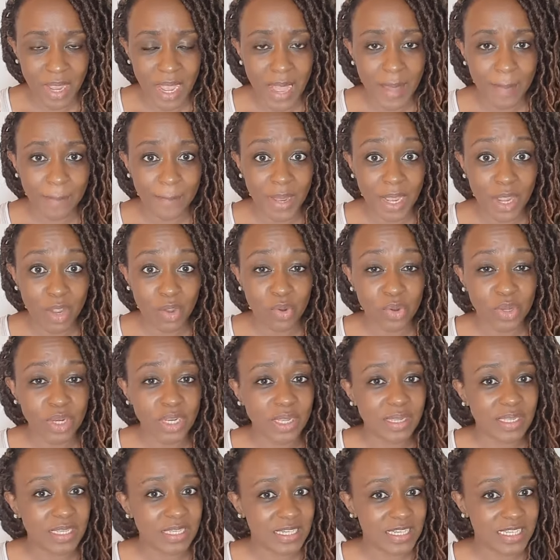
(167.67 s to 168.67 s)
ambako
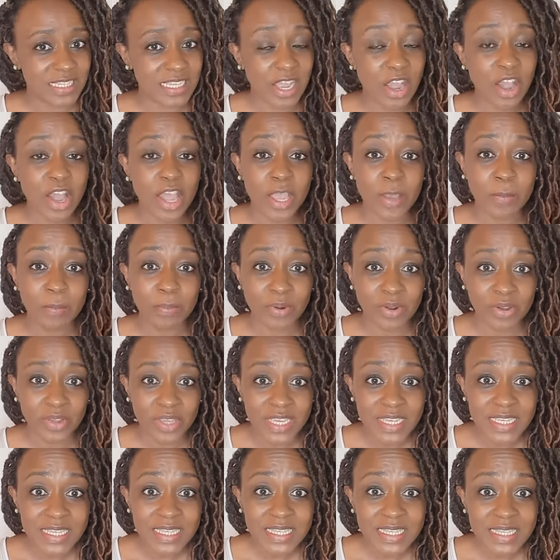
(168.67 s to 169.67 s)
inaweza kawa
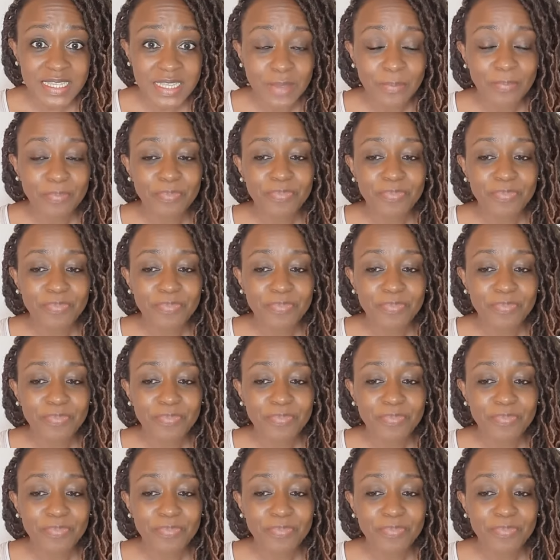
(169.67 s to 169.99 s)
employees,